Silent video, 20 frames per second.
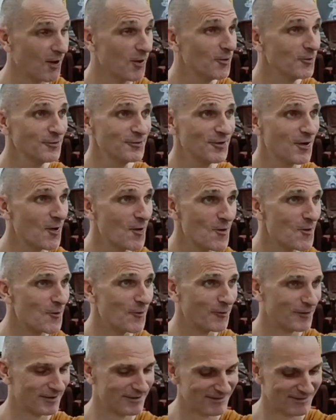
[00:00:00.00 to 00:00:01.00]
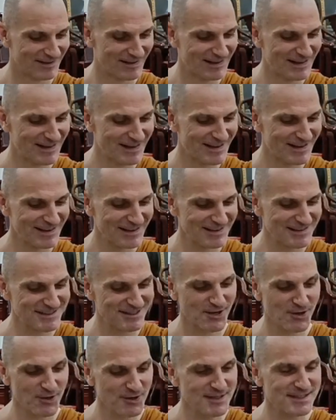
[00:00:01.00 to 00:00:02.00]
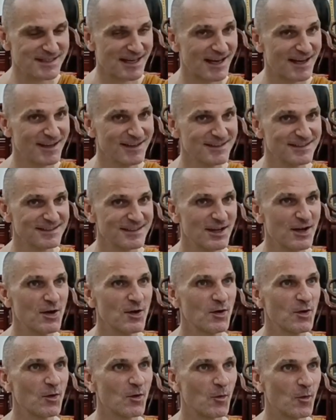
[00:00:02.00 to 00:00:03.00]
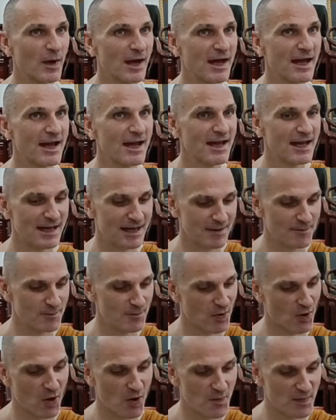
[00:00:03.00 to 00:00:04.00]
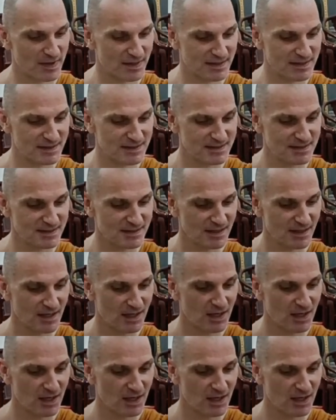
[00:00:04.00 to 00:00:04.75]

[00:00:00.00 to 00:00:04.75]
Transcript: Oh no! It turns out we're impermanent.